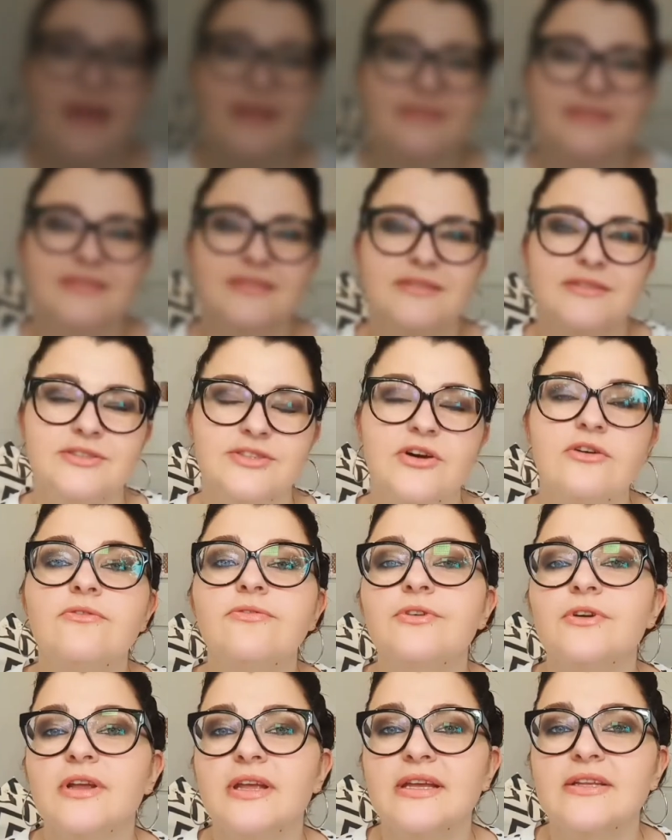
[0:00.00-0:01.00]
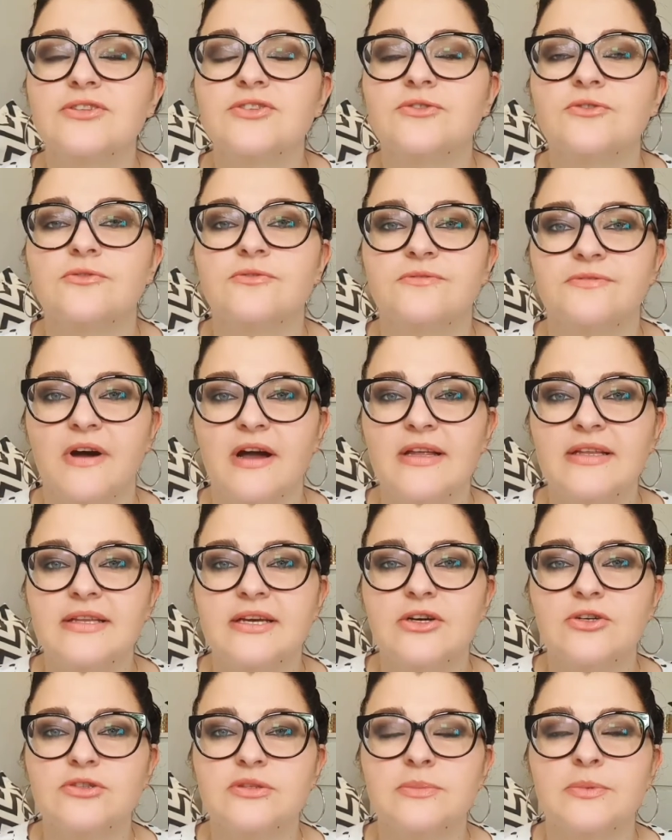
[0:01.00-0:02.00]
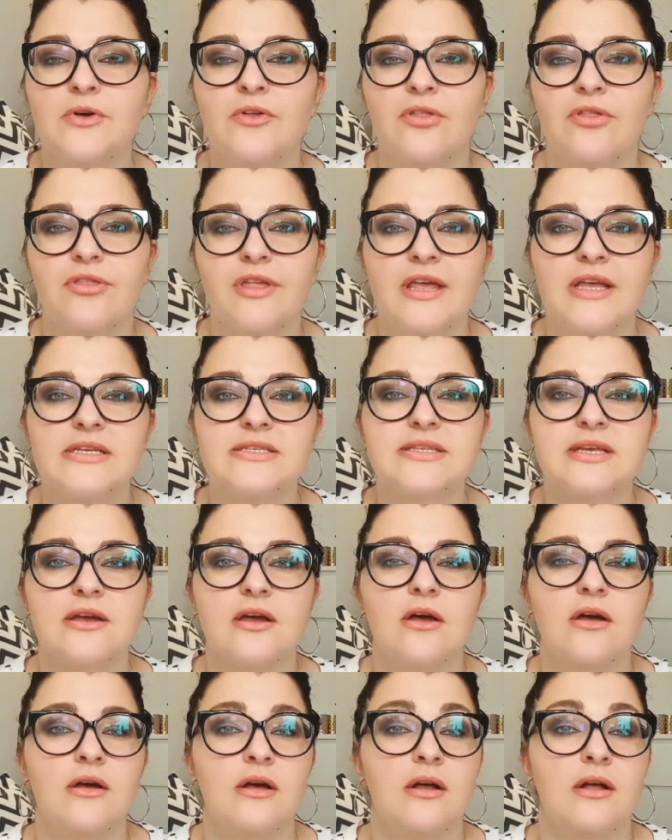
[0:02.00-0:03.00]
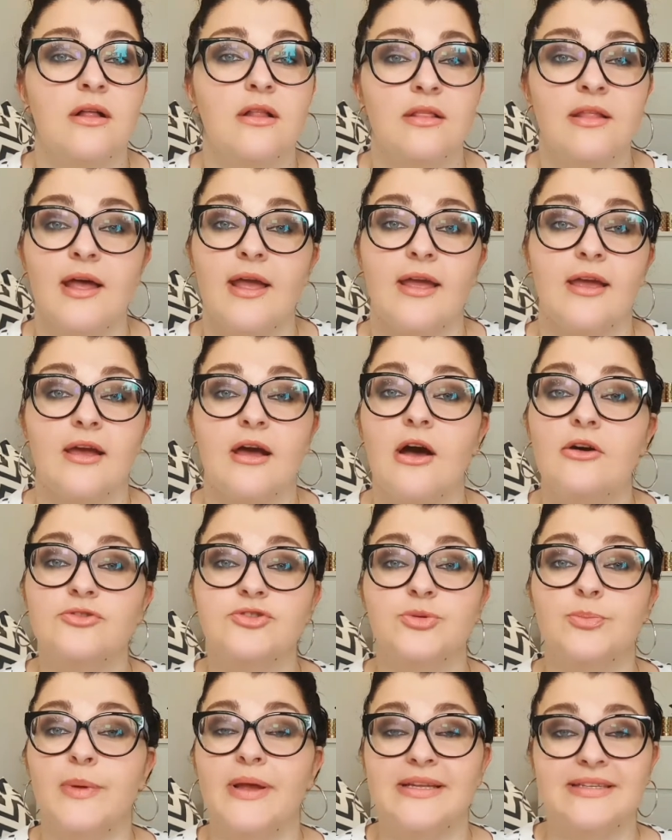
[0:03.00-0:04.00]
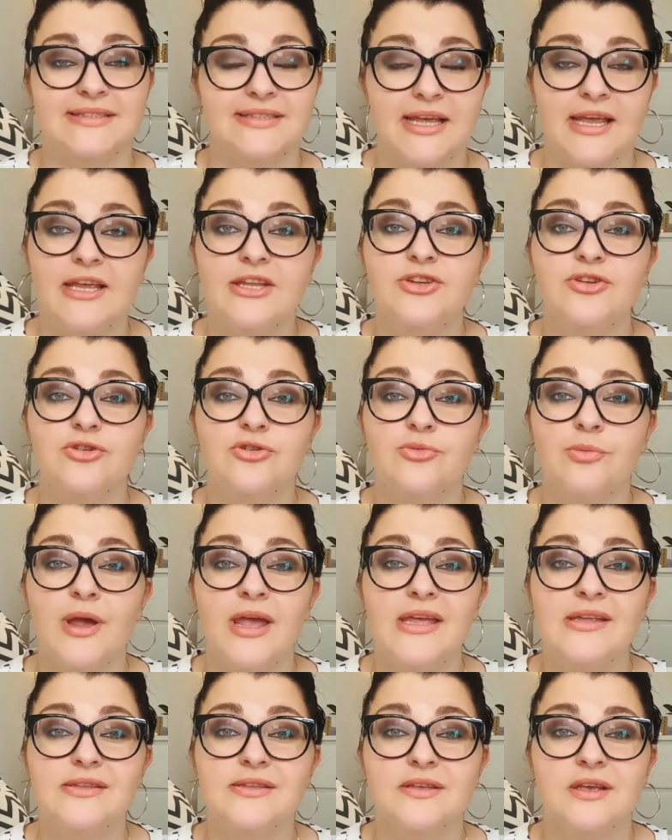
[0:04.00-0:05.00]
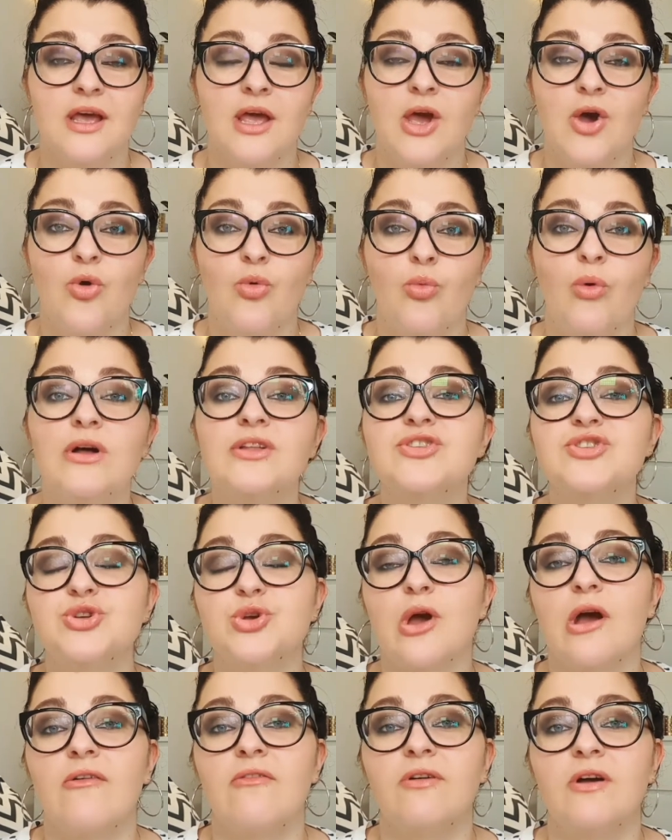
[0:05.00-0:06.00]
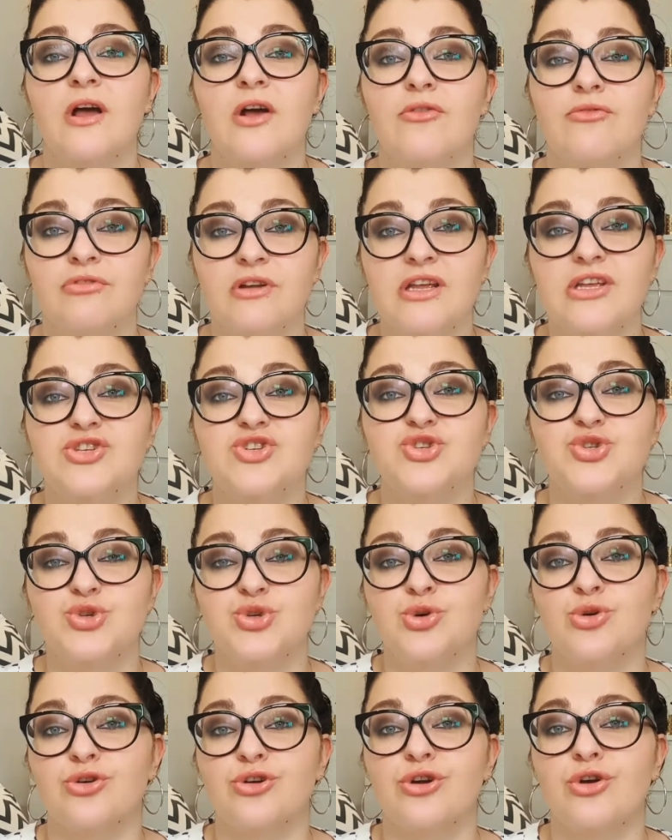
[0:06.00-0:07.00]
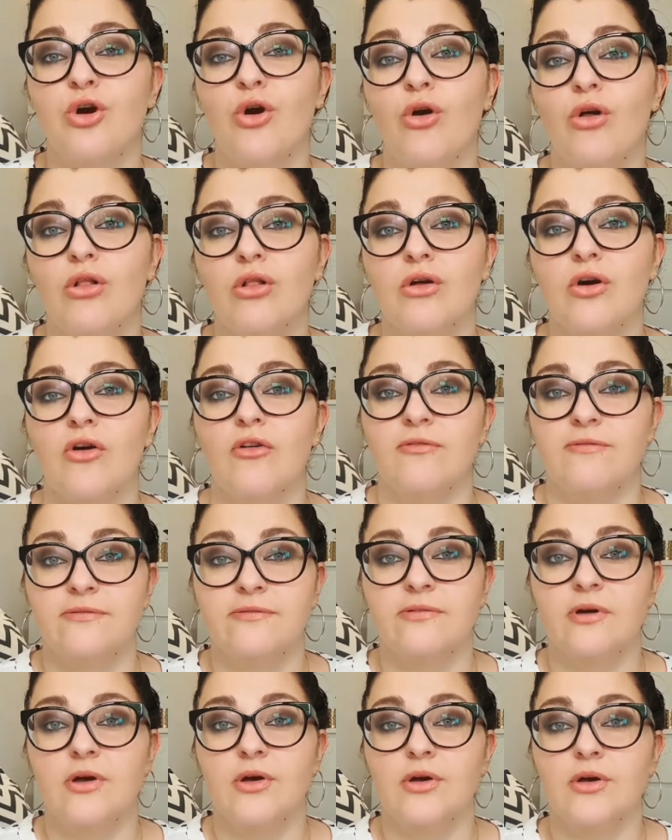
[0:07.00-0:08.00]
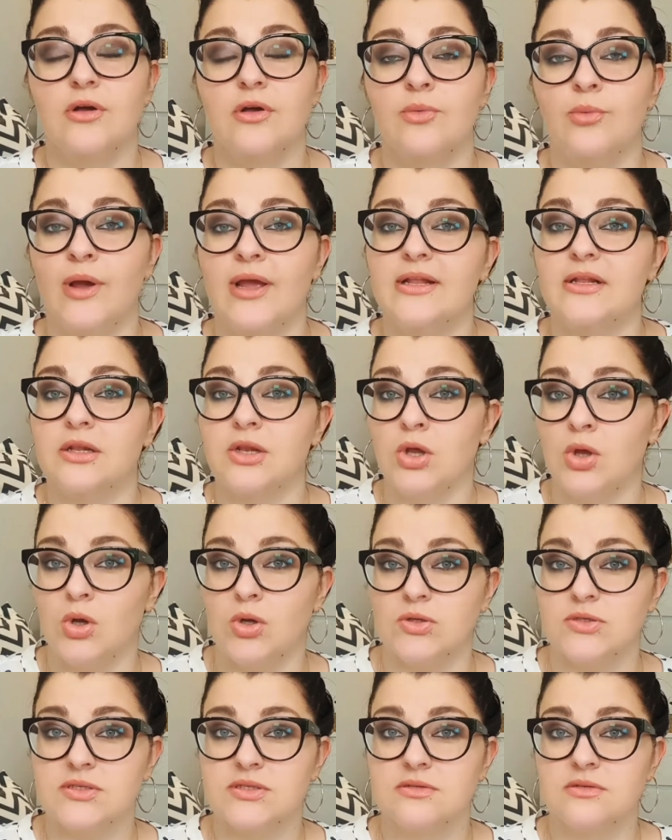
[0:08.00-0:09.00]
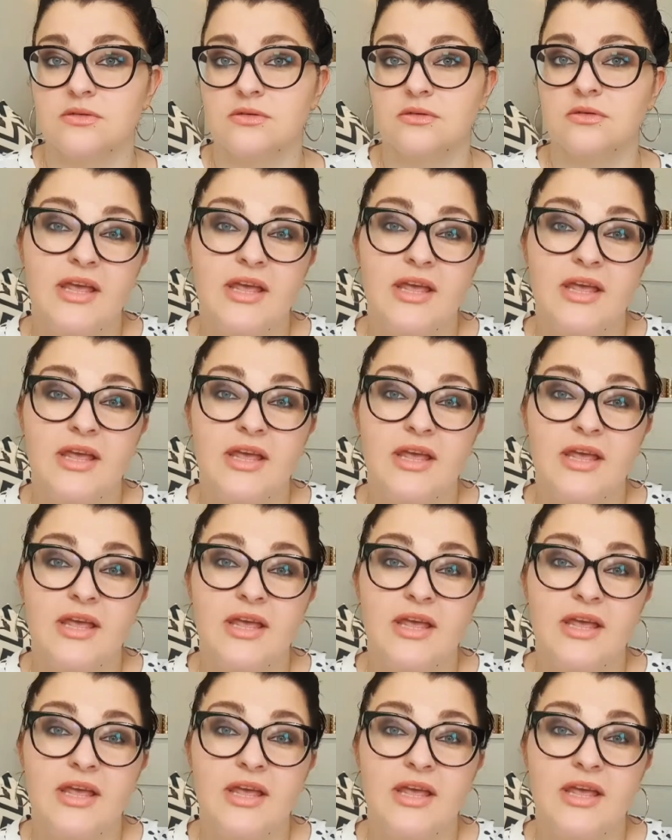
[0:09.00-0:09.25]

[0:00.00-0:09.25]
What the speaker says: And don't forget to find out about things like how to maintain your weight once you have reached your goal of weight loss.